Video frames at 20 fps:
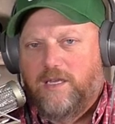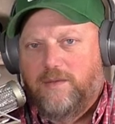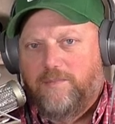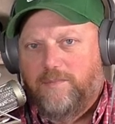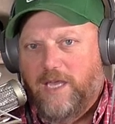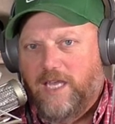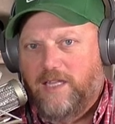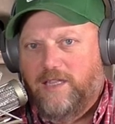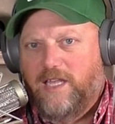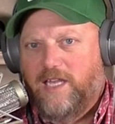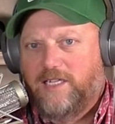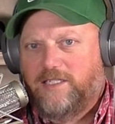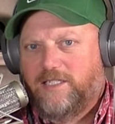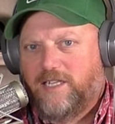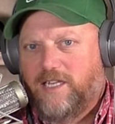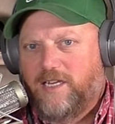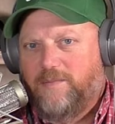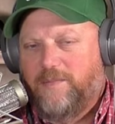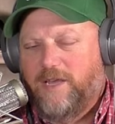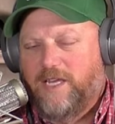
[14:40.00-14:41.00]
Man, that's
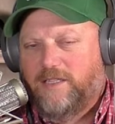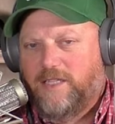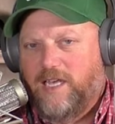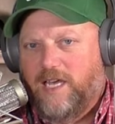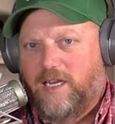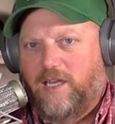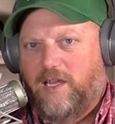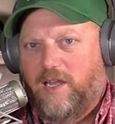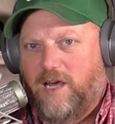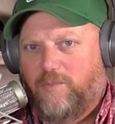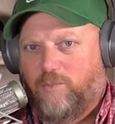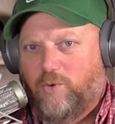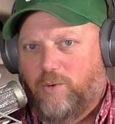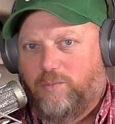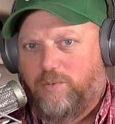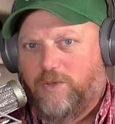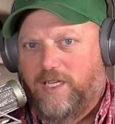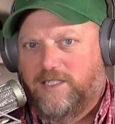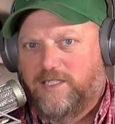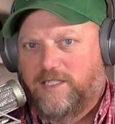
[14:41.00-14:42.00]
going to make that a lot more
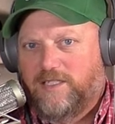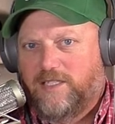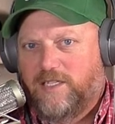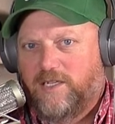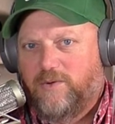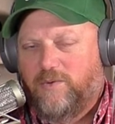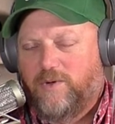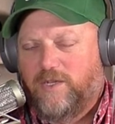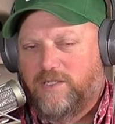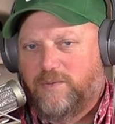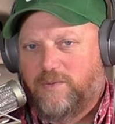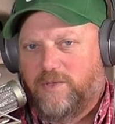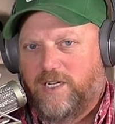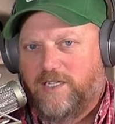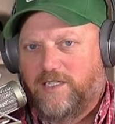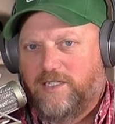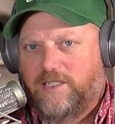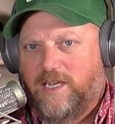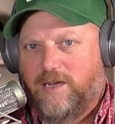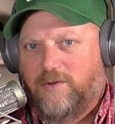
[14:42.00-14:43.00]
pleasant than it was when I
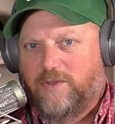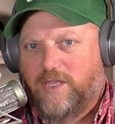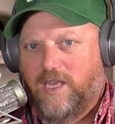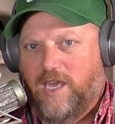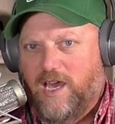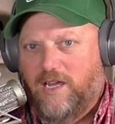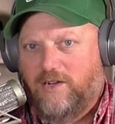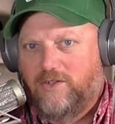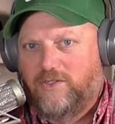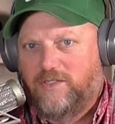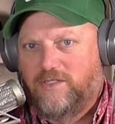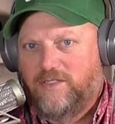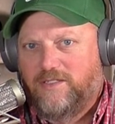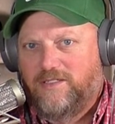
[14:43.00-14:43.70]
did that with cattle.